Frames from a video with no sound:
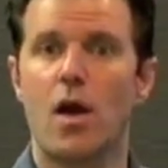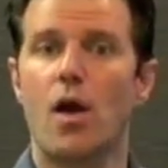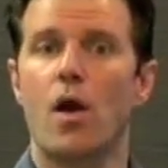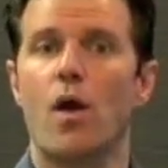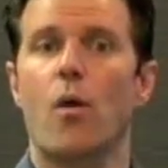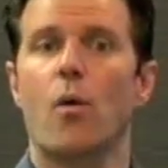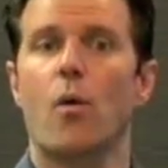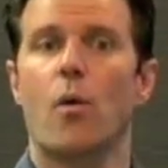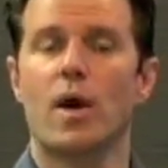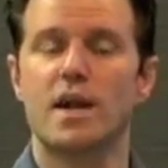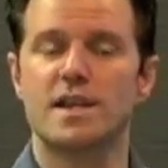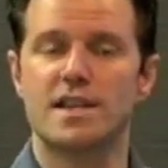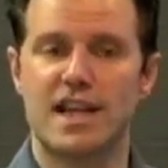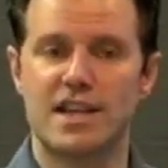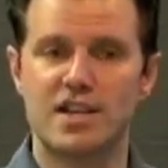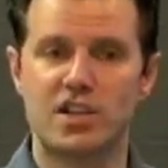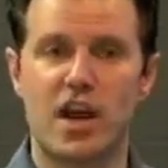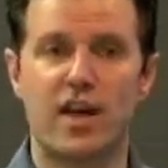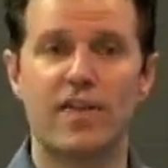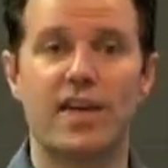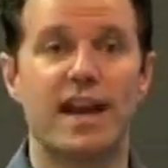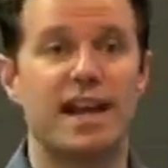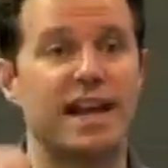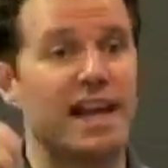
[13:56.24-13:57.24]
Once I
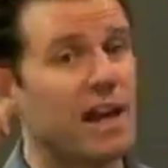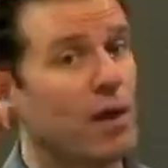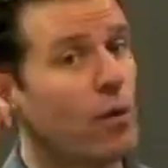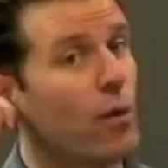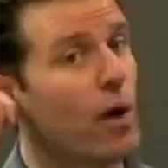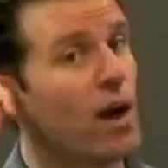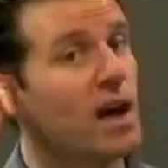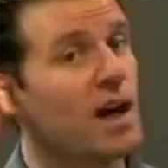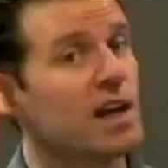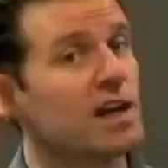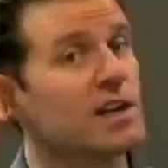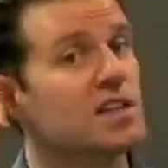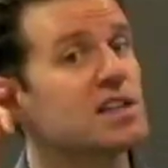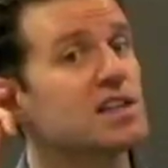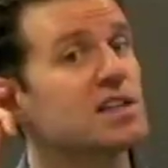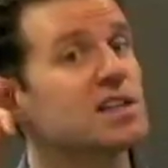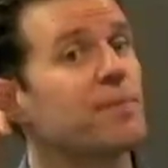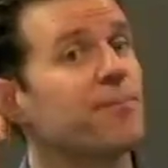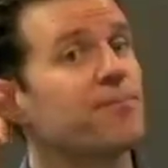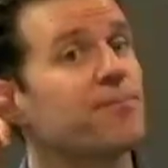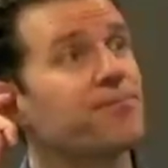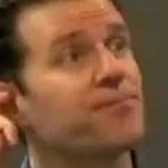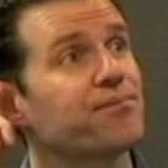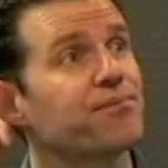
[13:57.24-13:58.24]
saw that he
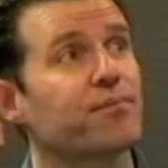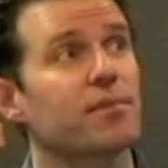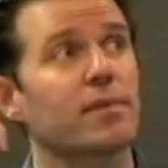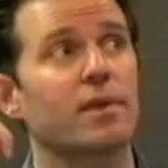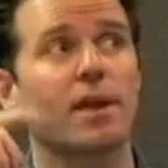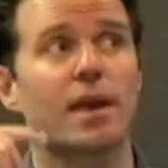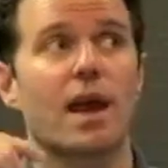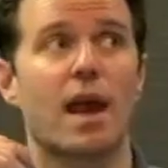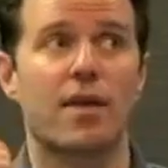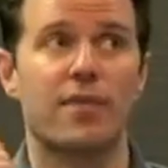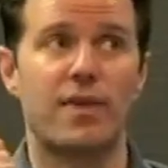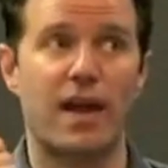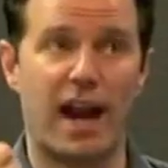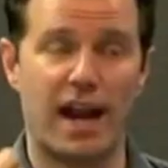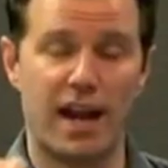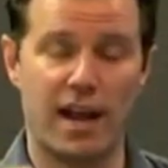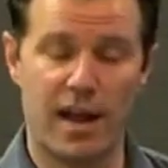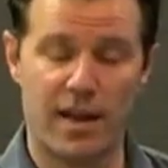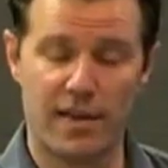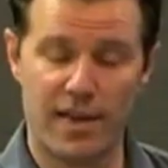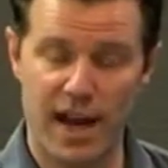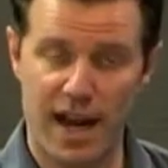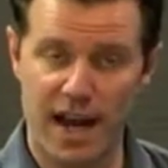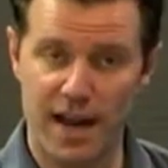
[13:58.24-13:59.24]
was, that
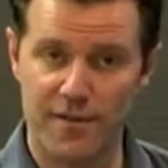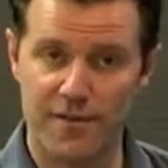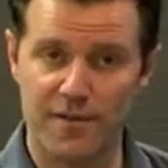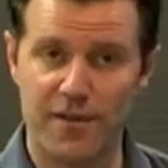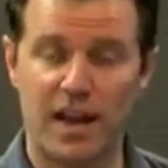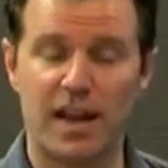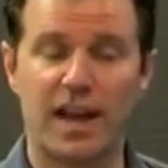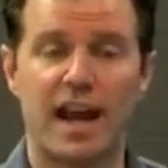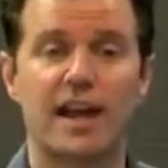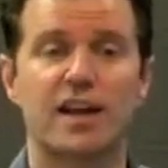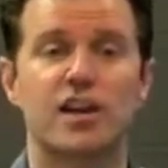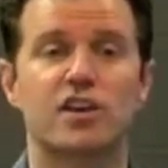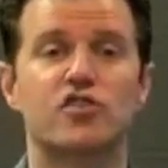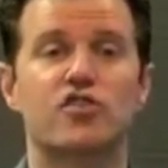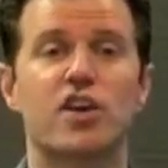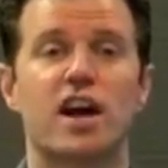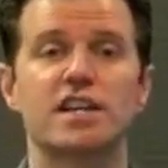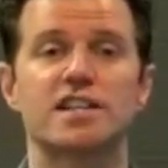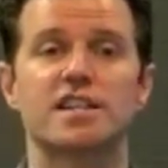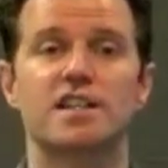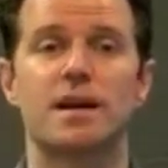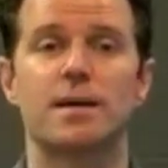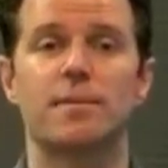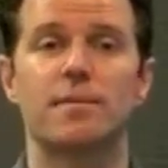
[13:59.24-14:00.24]
I, that I felt I could
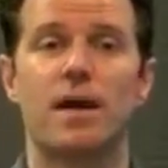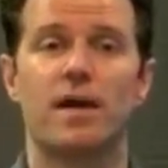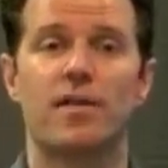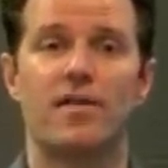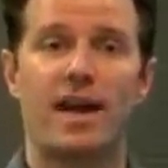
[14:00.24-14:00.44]
trust him,